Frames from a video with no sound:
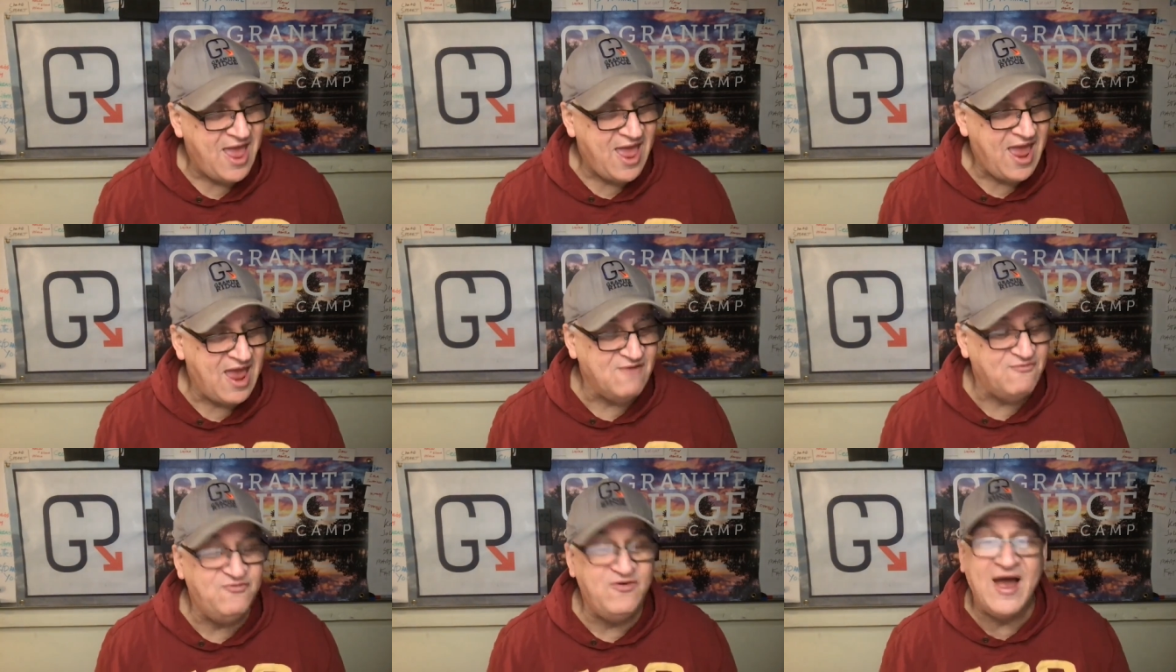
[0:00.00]

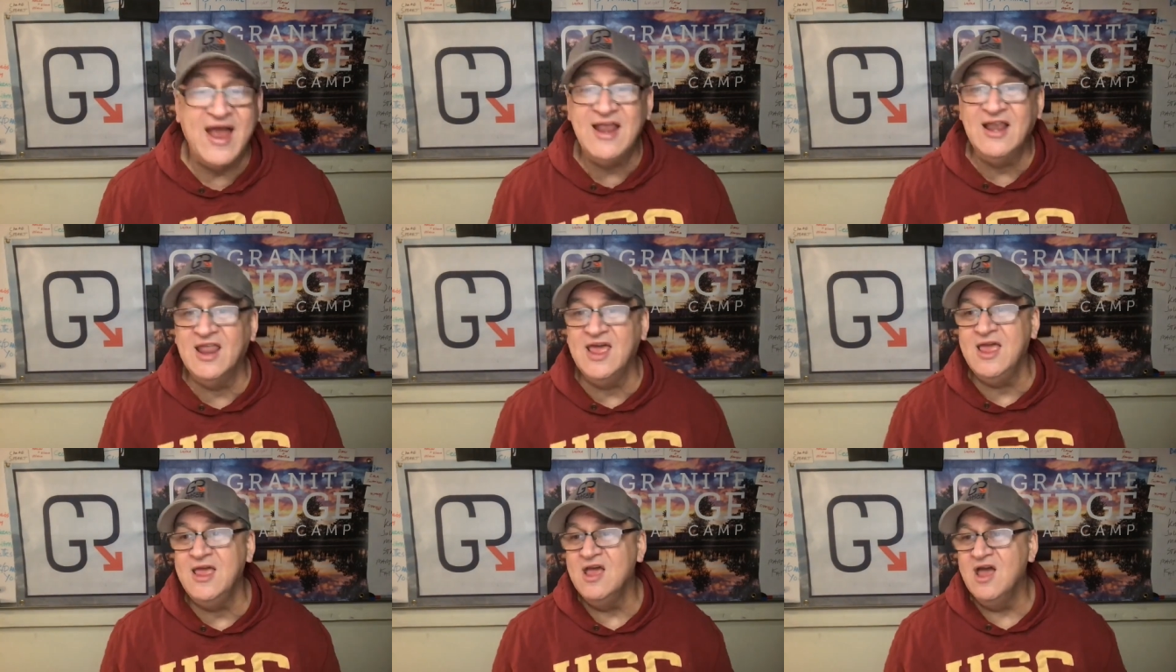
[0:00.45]
And
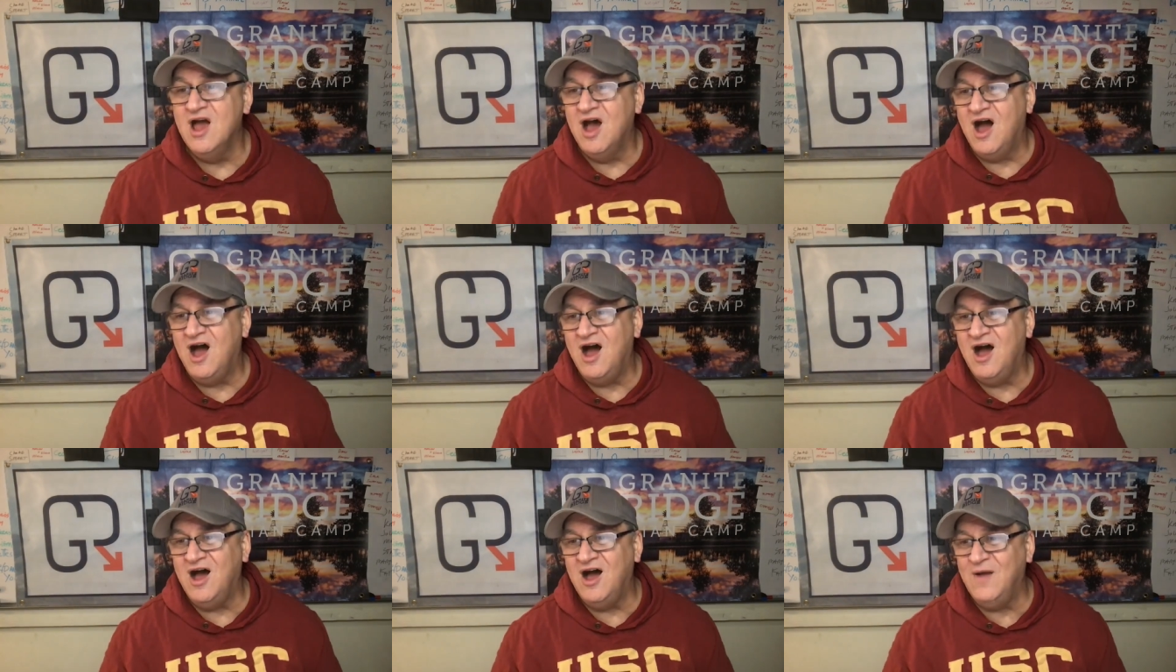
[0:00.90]
finally,
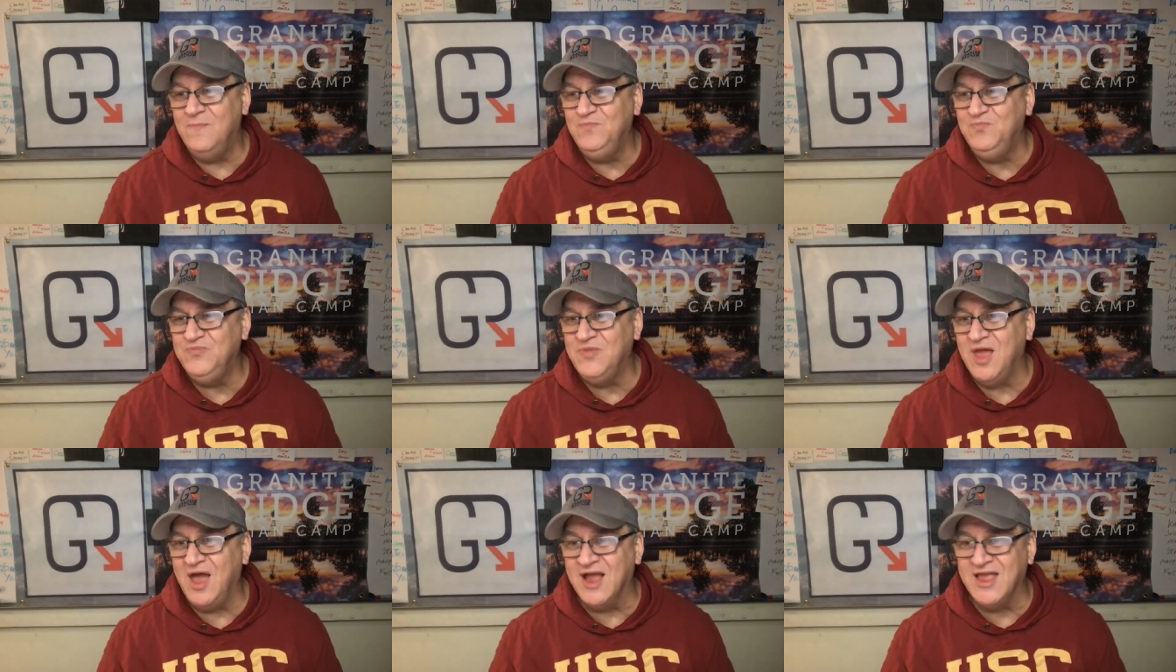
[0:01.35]

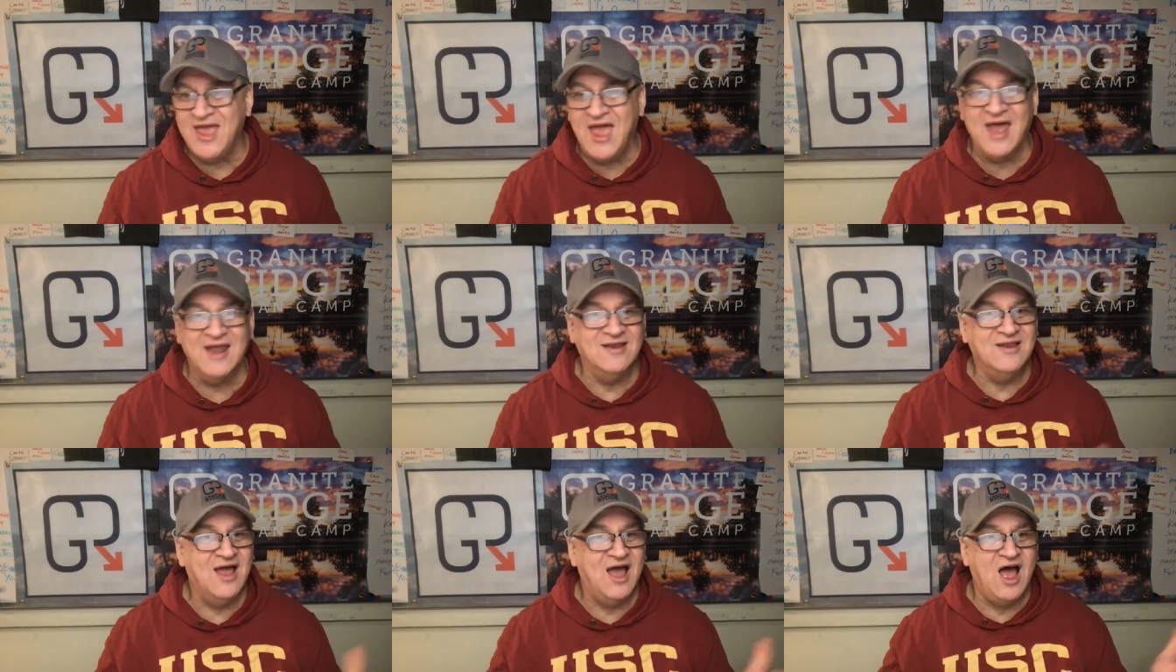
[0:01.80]
um,
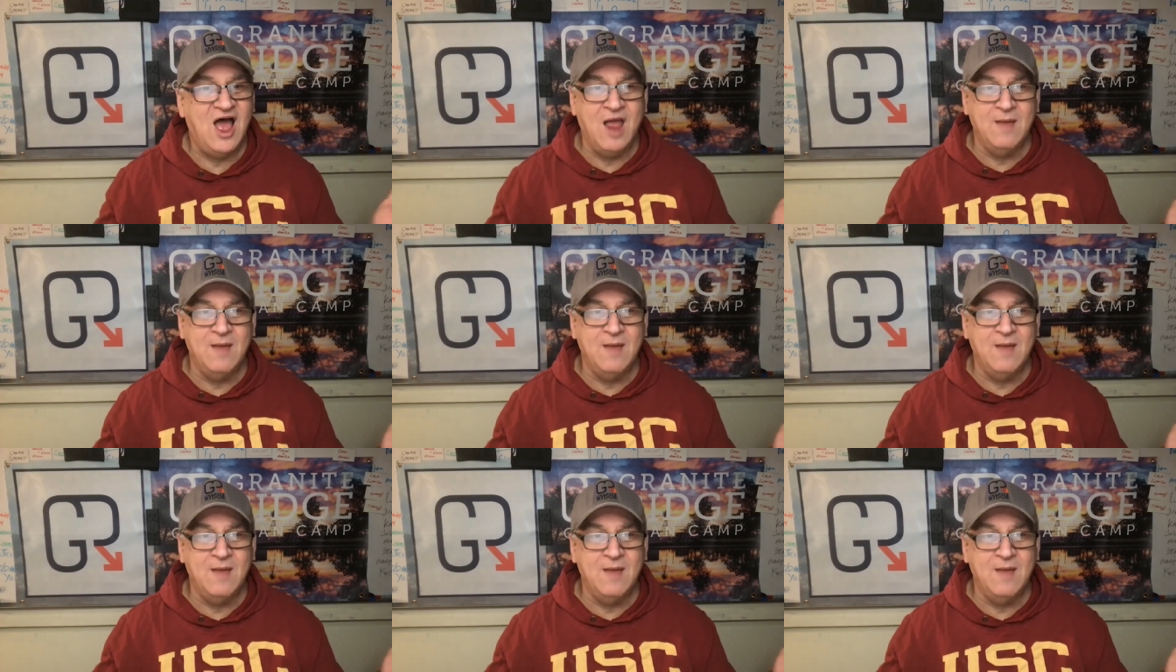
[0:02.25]
again,